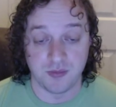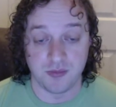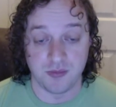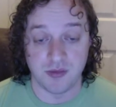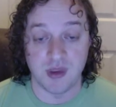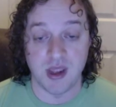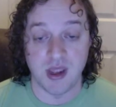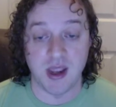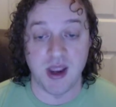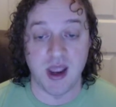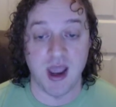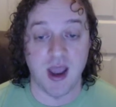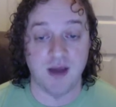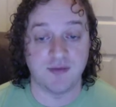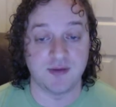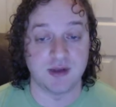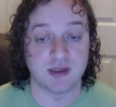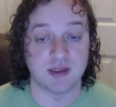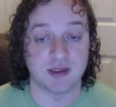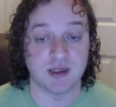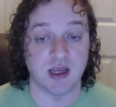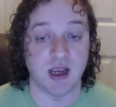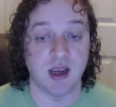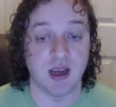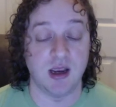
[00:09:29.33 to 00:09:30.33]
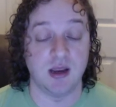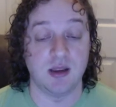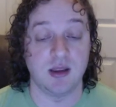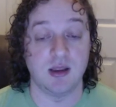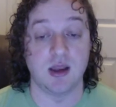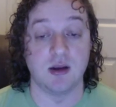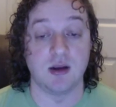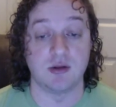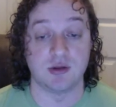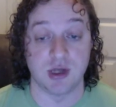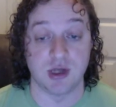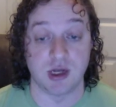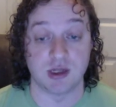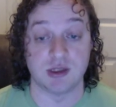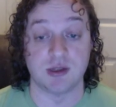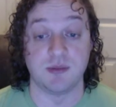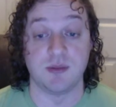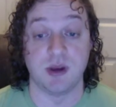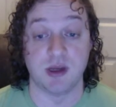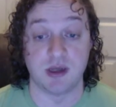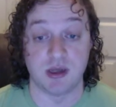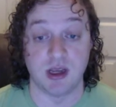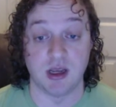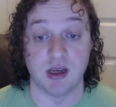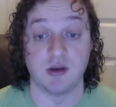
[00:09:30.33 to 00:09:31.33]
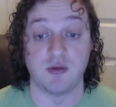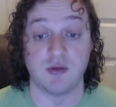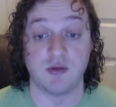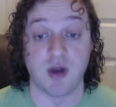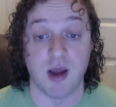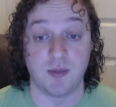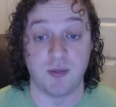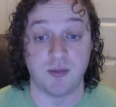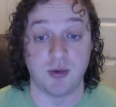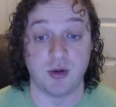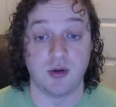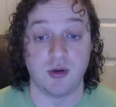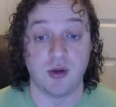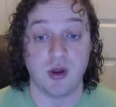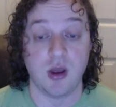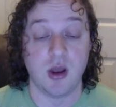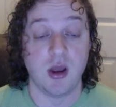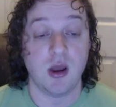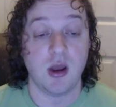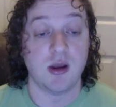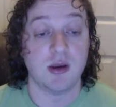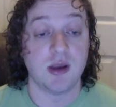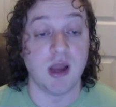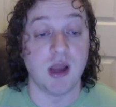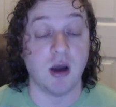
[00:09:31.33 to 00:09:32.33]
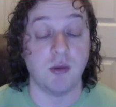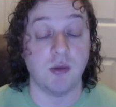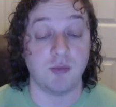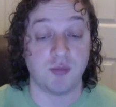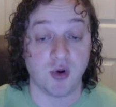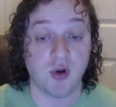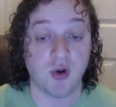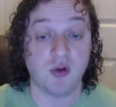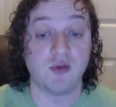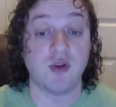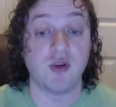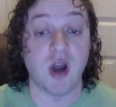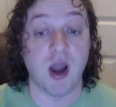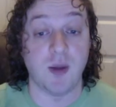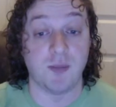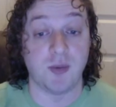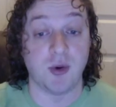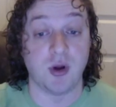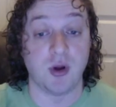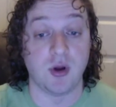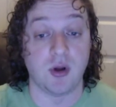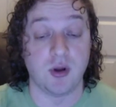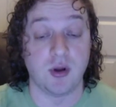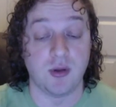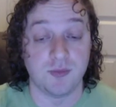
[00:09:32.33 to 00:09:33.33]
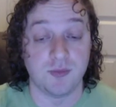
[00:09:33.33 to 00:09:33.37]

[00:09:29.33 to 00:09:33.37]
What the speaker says: They have to say they're checks to maintain a grapple. Now, improved grapple,